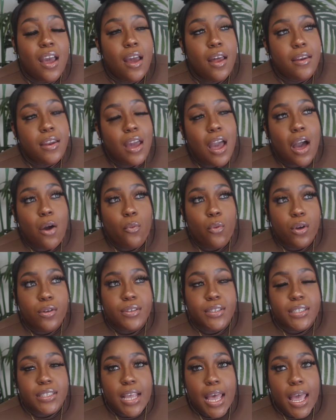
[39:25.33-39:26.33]
Now, I will
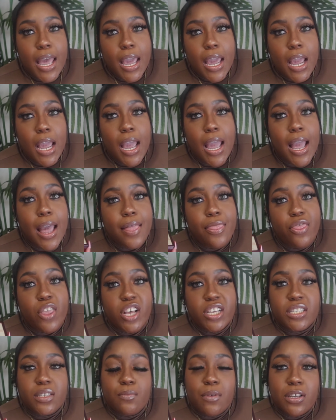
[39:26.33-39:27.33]
say
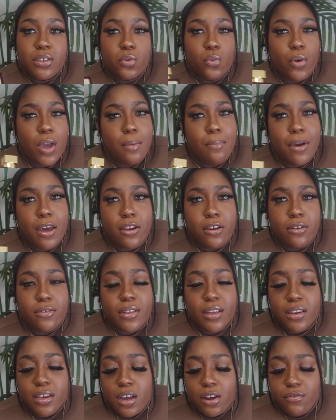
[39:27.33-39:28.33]
this smells way better
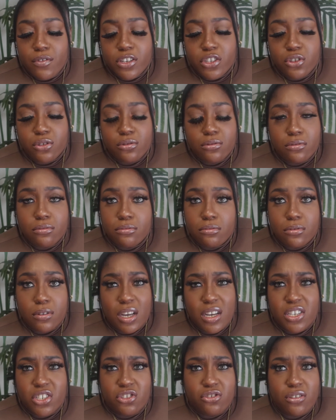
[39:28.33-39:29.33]
than the original.
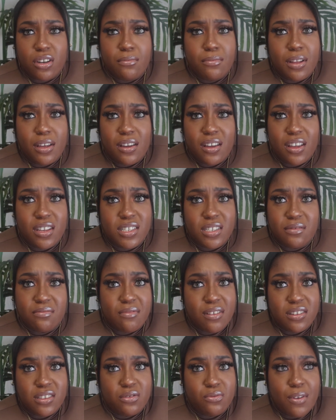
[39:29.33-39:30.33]
Extremely, it
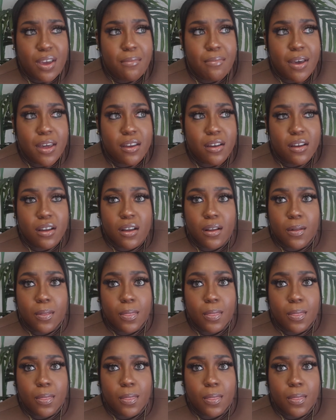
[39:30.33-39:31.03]
smells way better